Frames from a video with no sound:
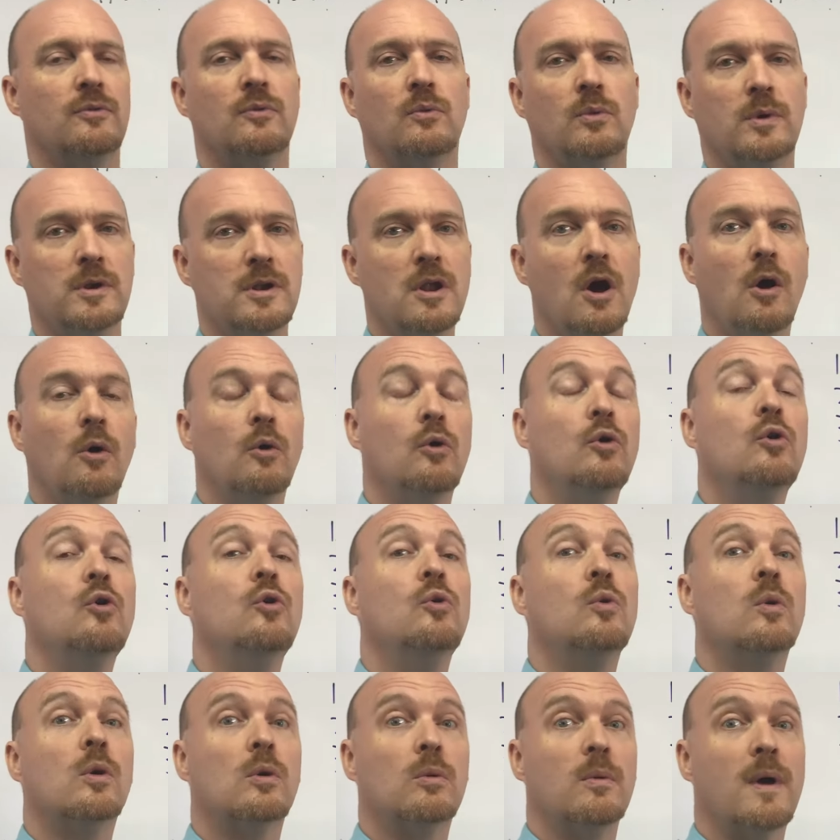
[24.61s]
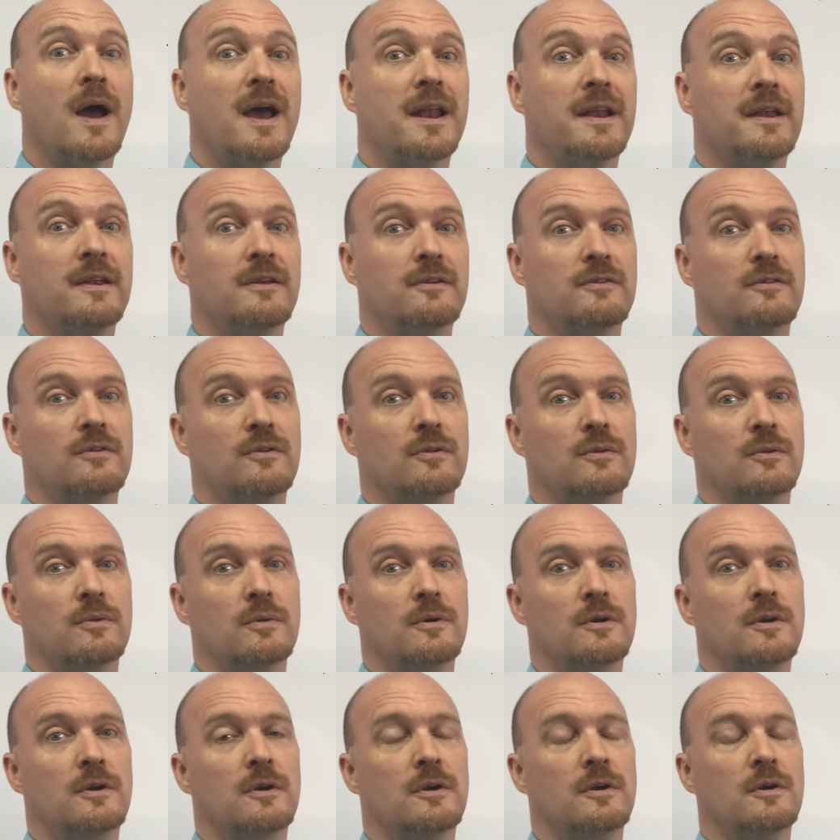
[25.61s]
We know who we're writing to.
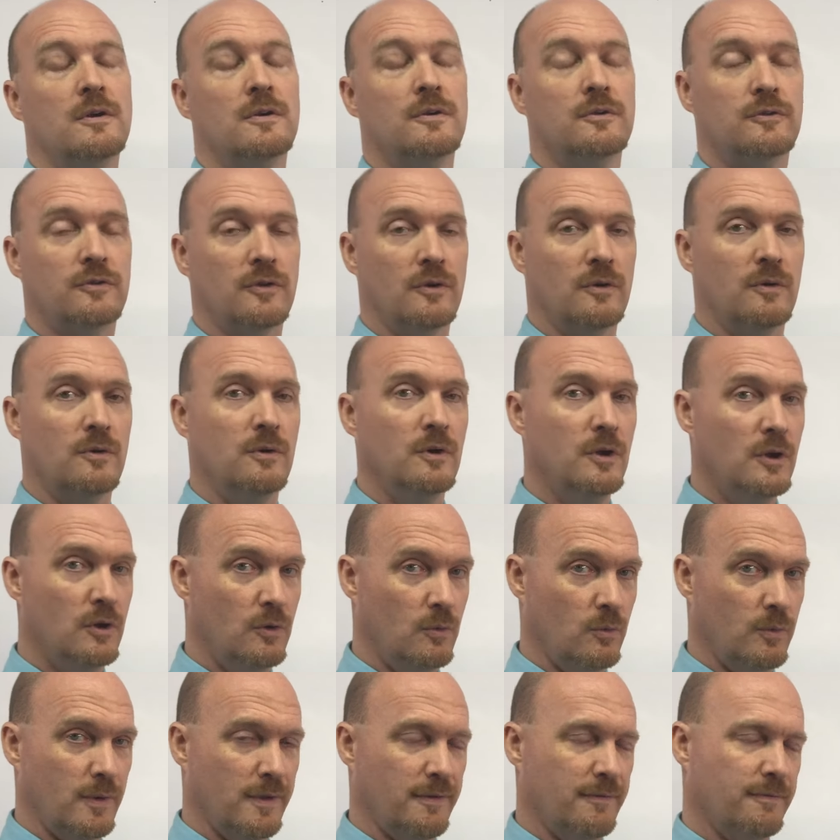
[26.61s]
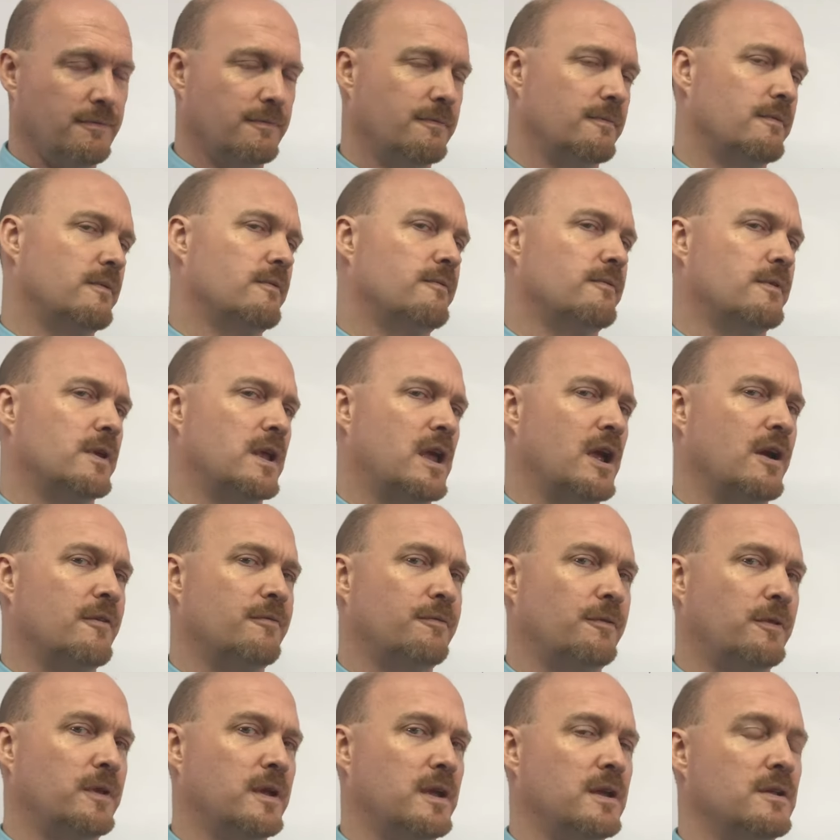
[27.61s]
So we've
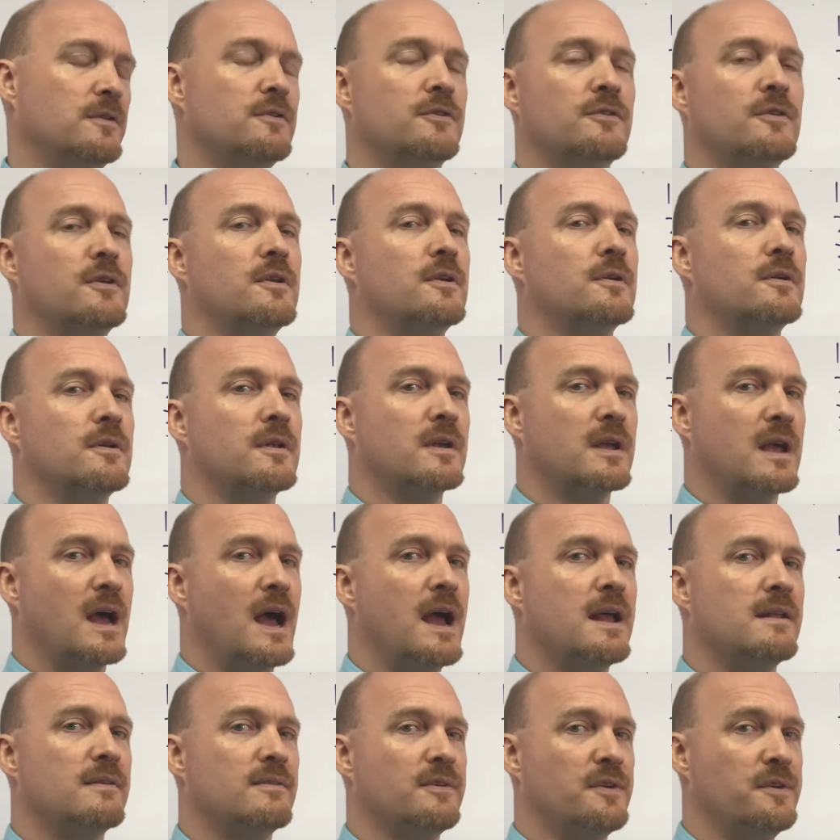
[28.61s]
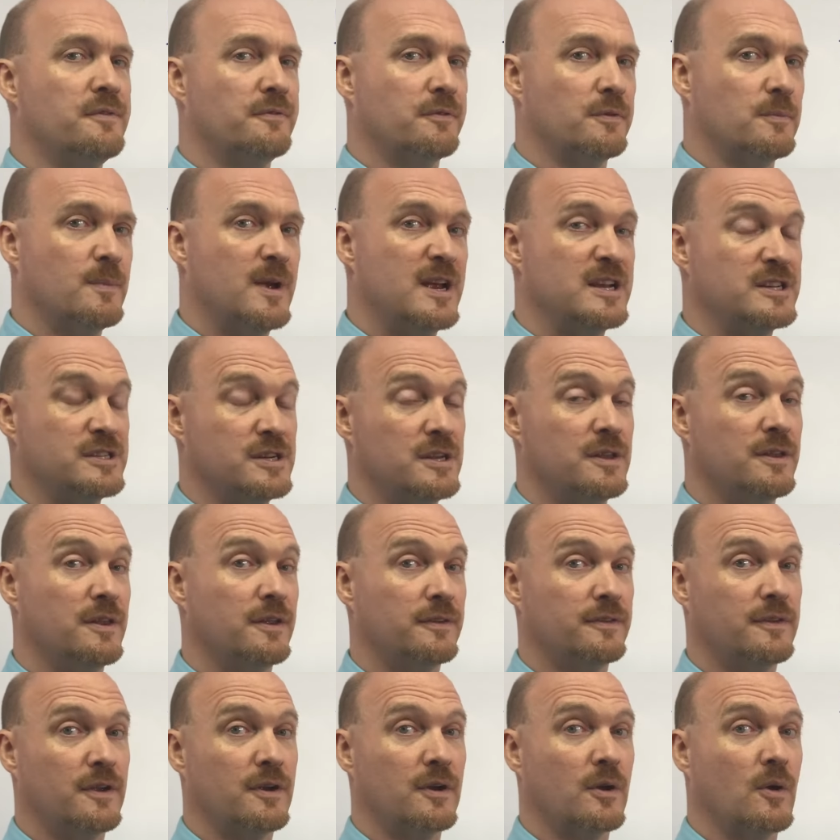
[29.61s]
carefully considered the kinds of information that
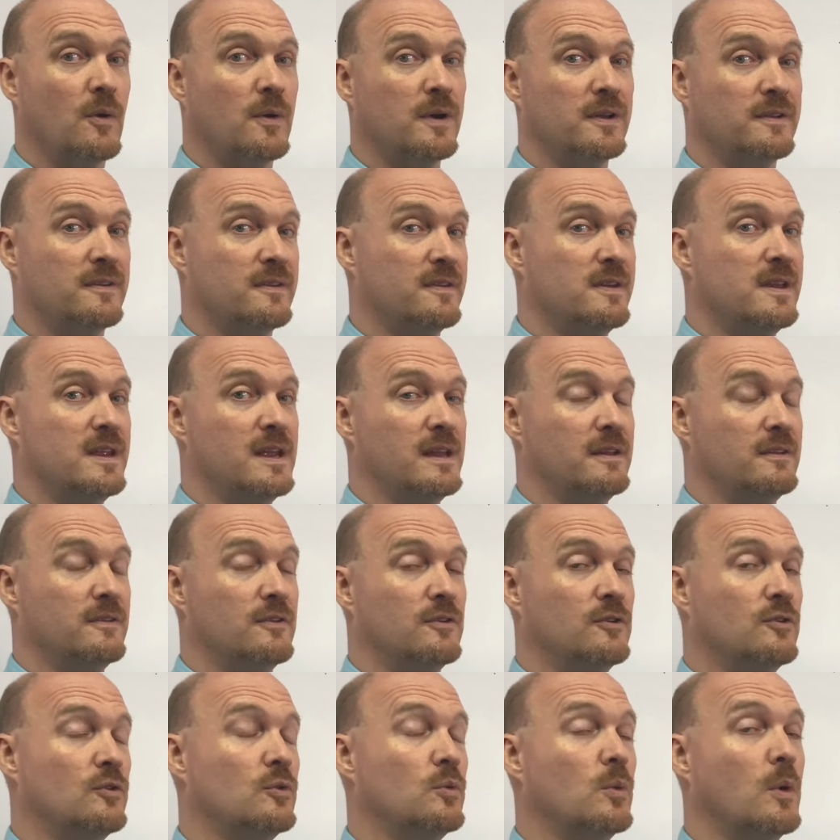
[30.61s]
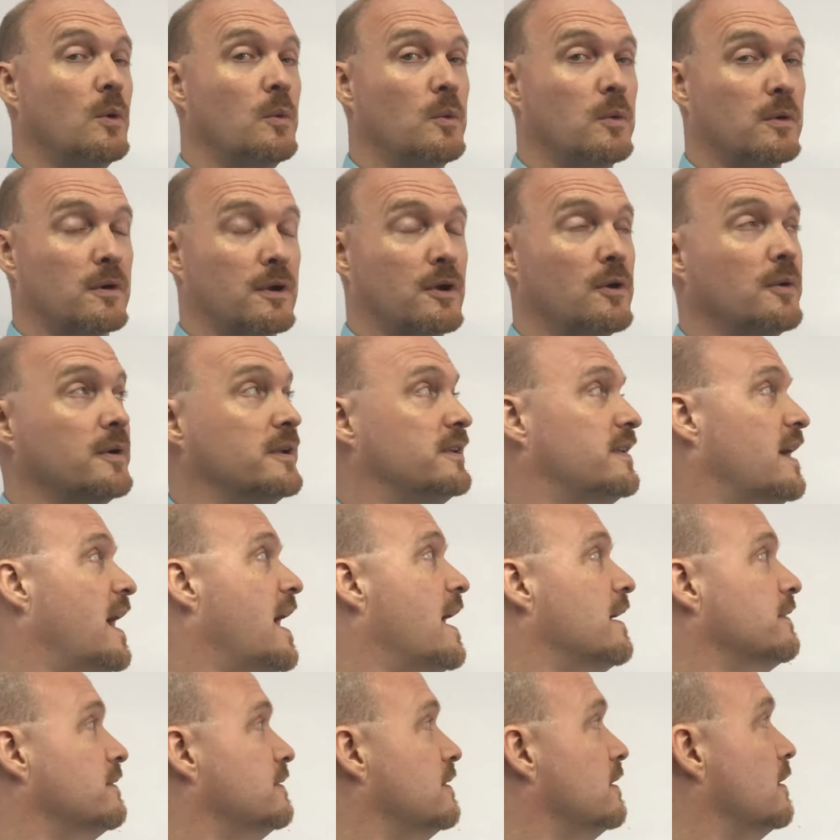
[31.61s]
they're going to need to do what we're going to
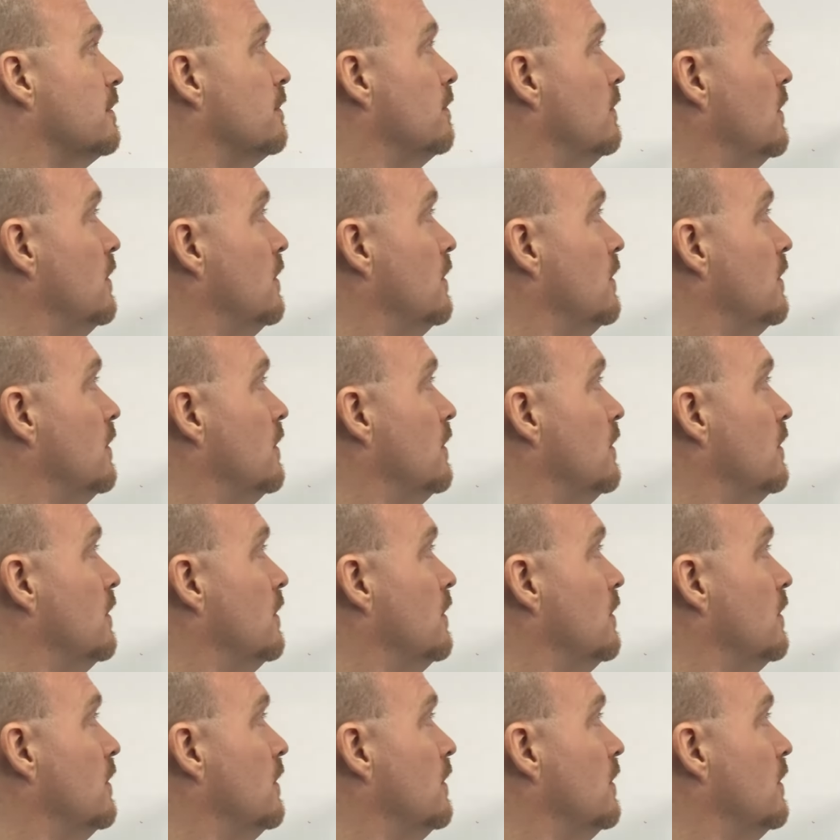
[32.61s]
ask them.